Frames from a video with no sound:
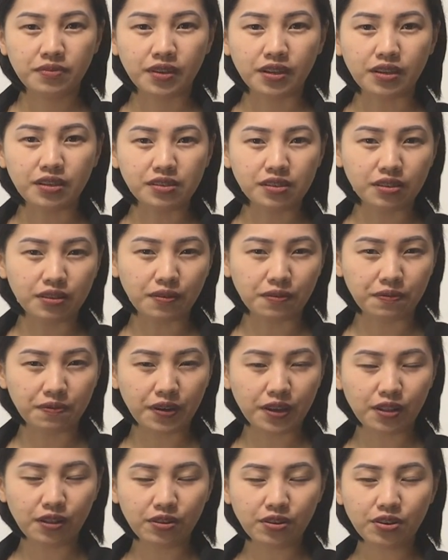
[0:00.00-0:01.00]
Is it a
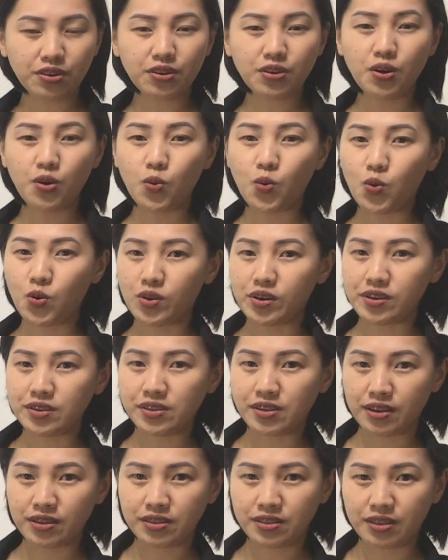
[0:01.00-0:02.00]
failure or a
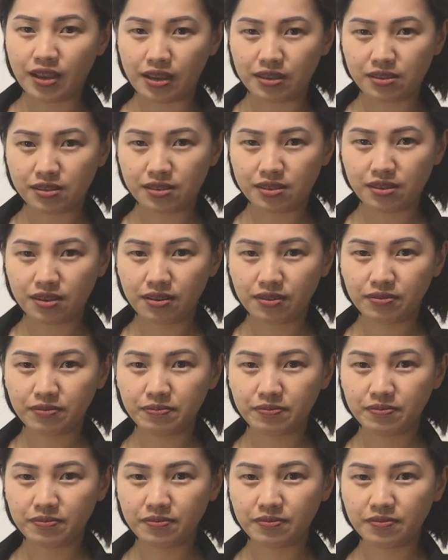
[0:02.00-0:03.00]
success?
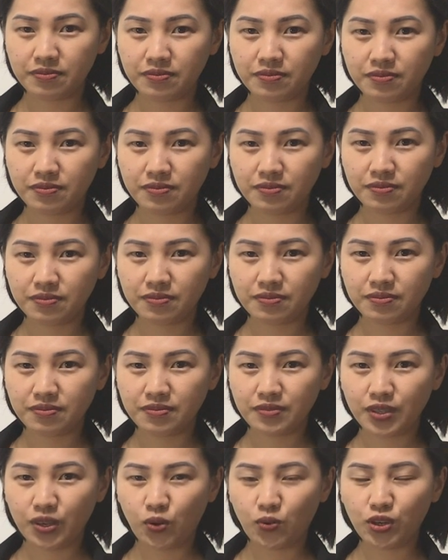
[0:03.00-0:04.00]

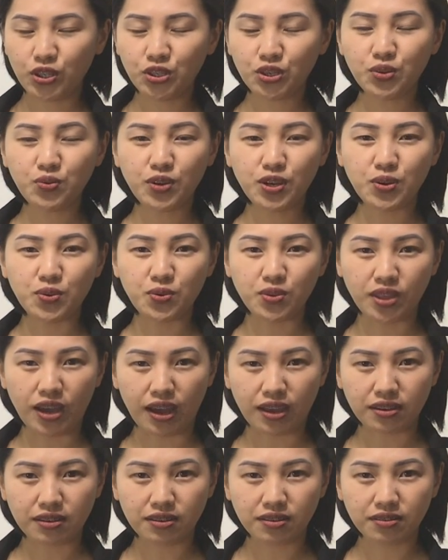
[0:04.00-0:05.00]
Why should we do
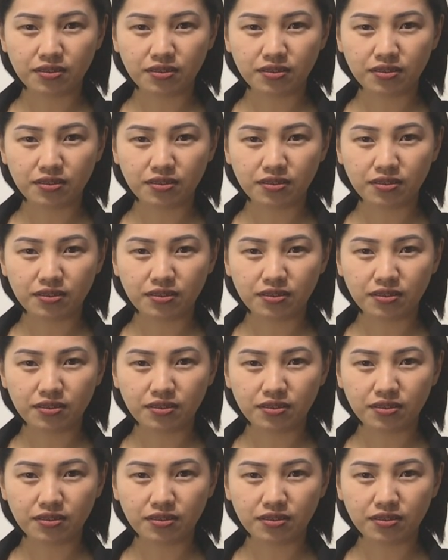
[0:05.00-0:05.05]
that?